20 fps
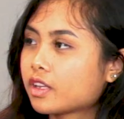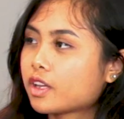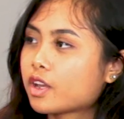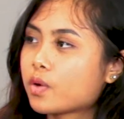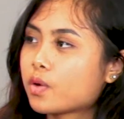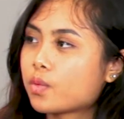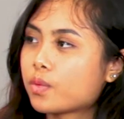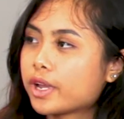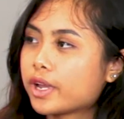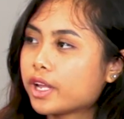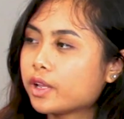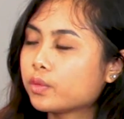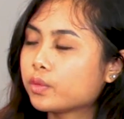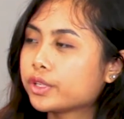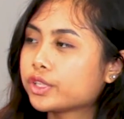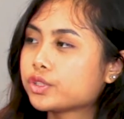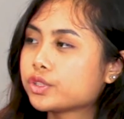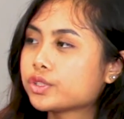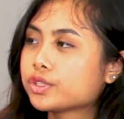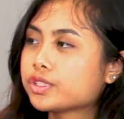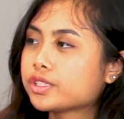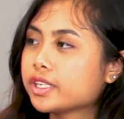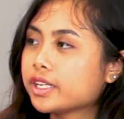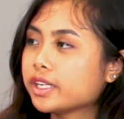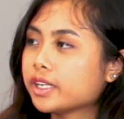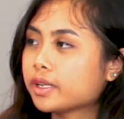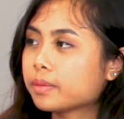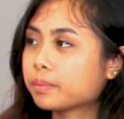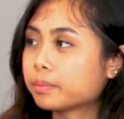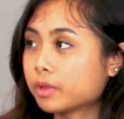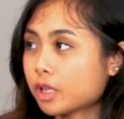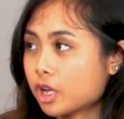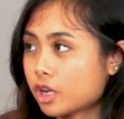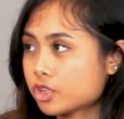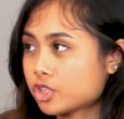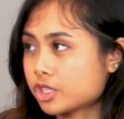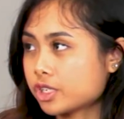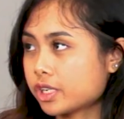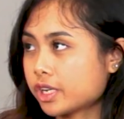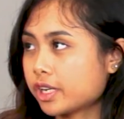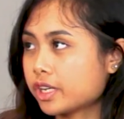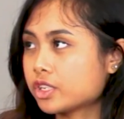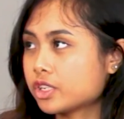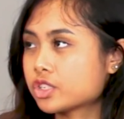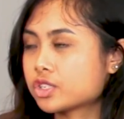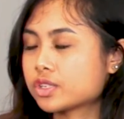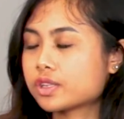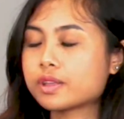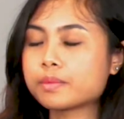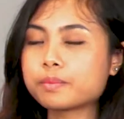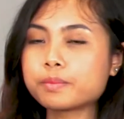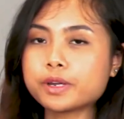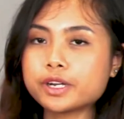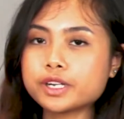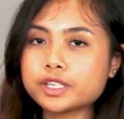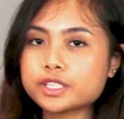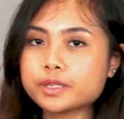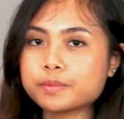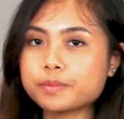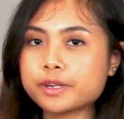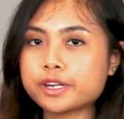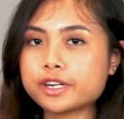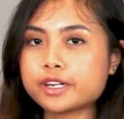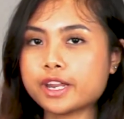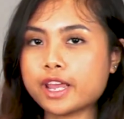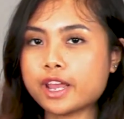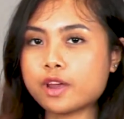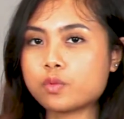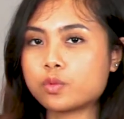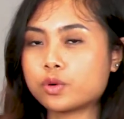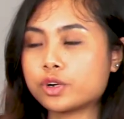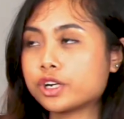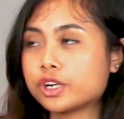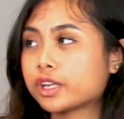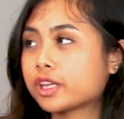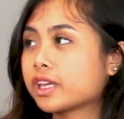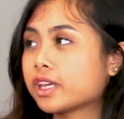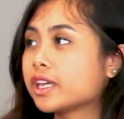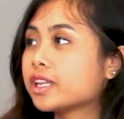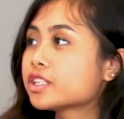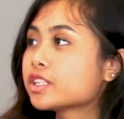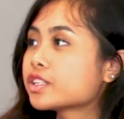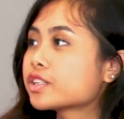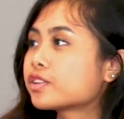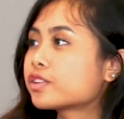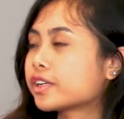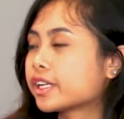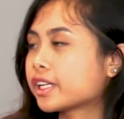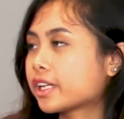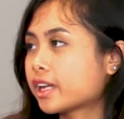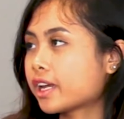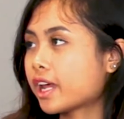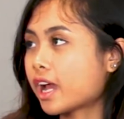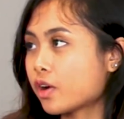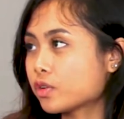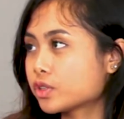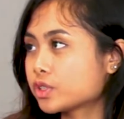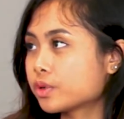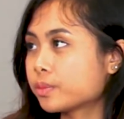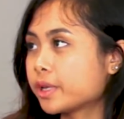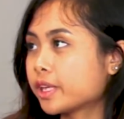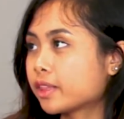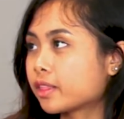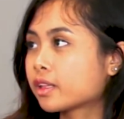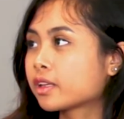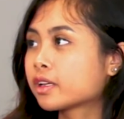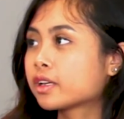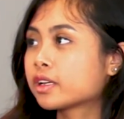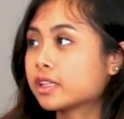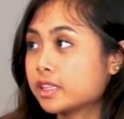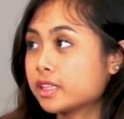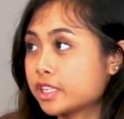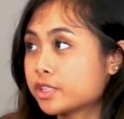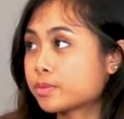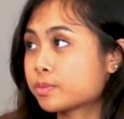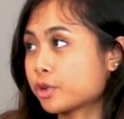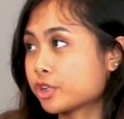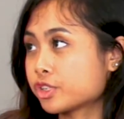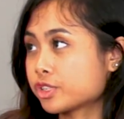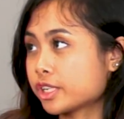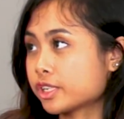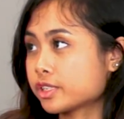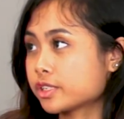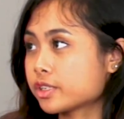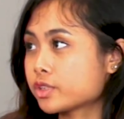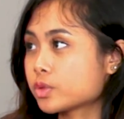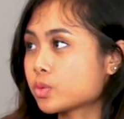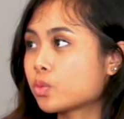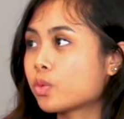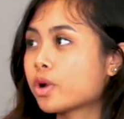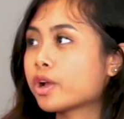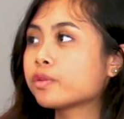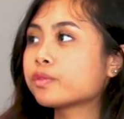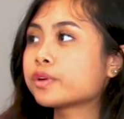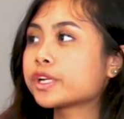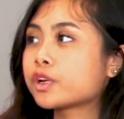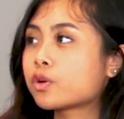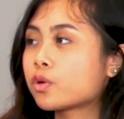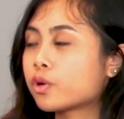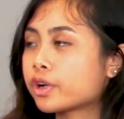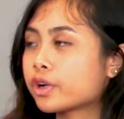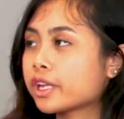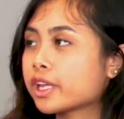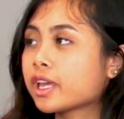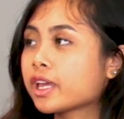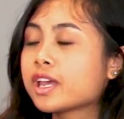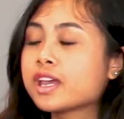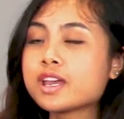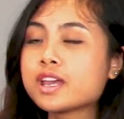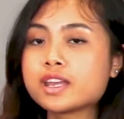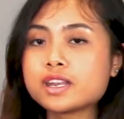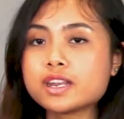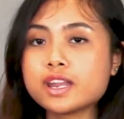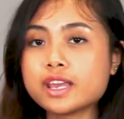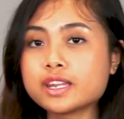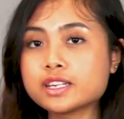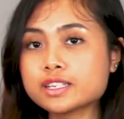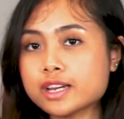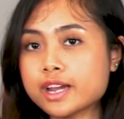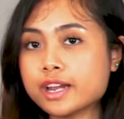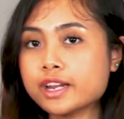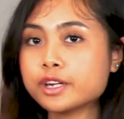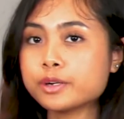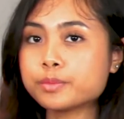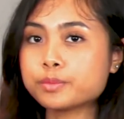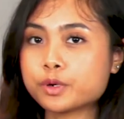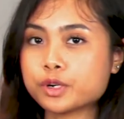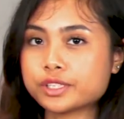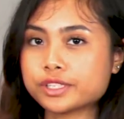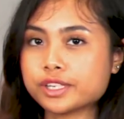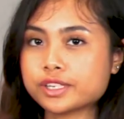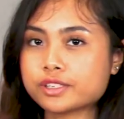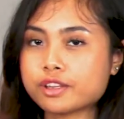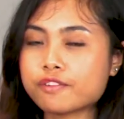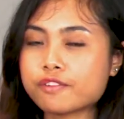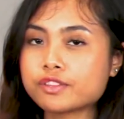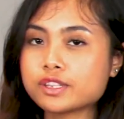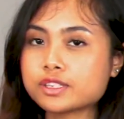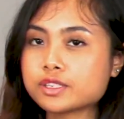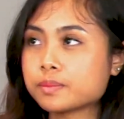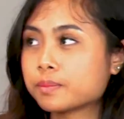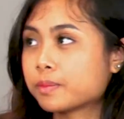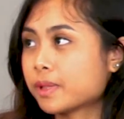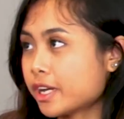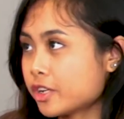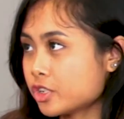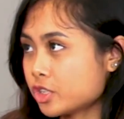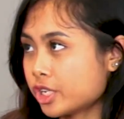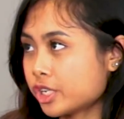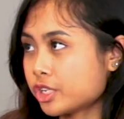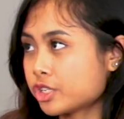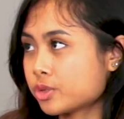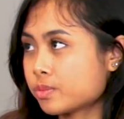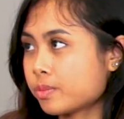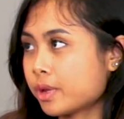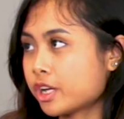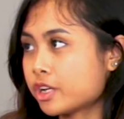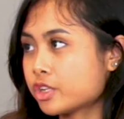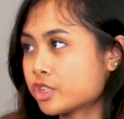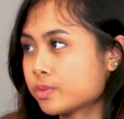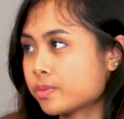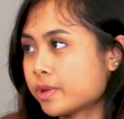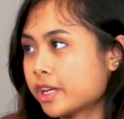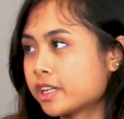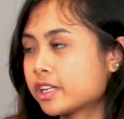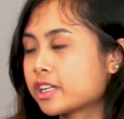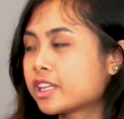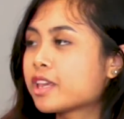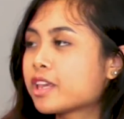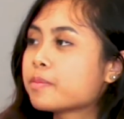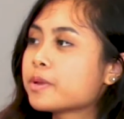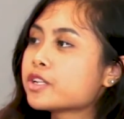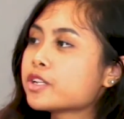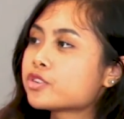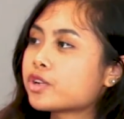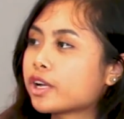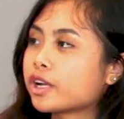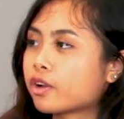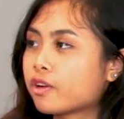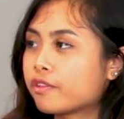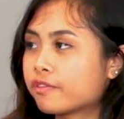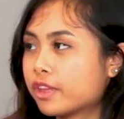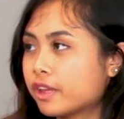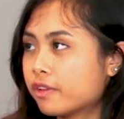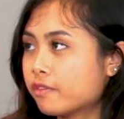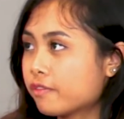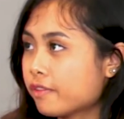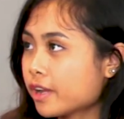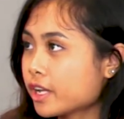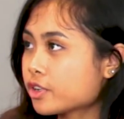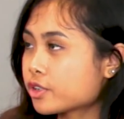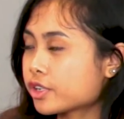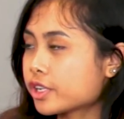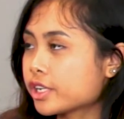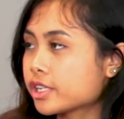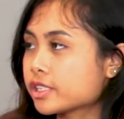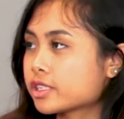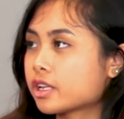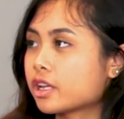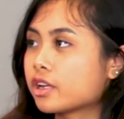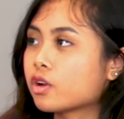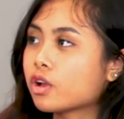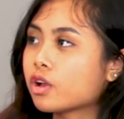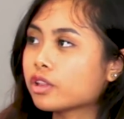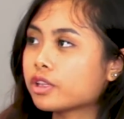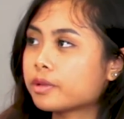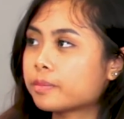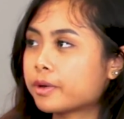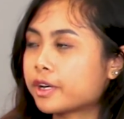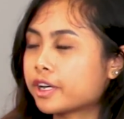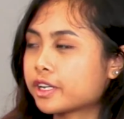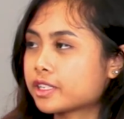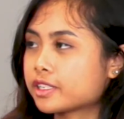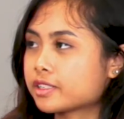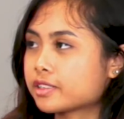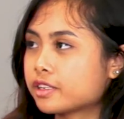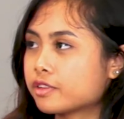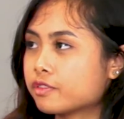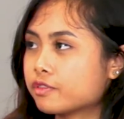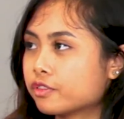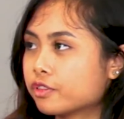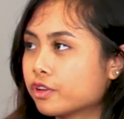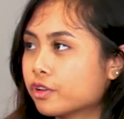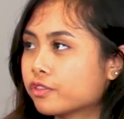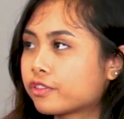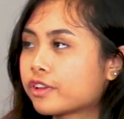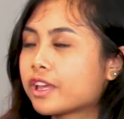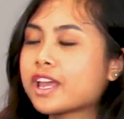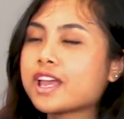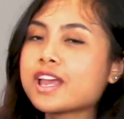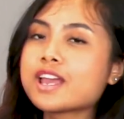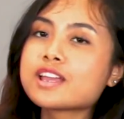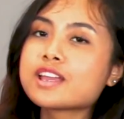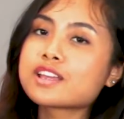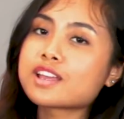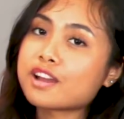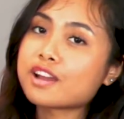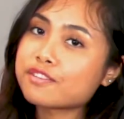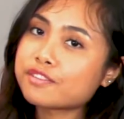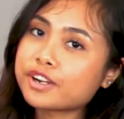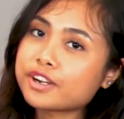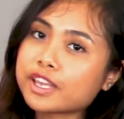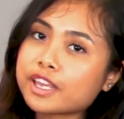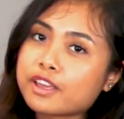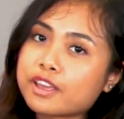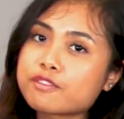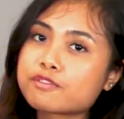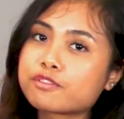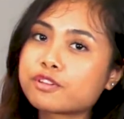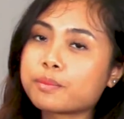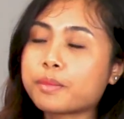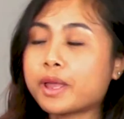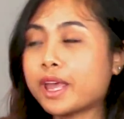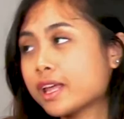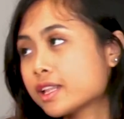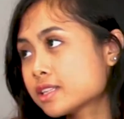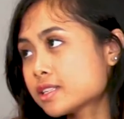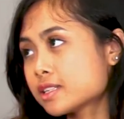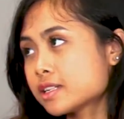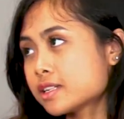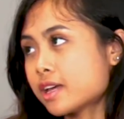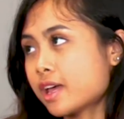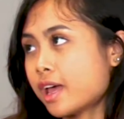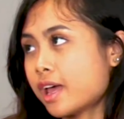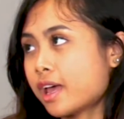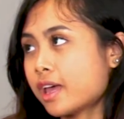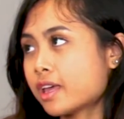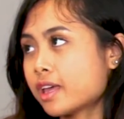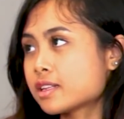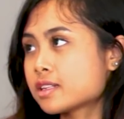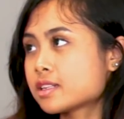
Well, with using blockchain, the peer-to-peer -peer network integrate and automate these processes while recording the entire process of the supply chain management, keeping track of the inventories and all the parties involved, covering it from end to end.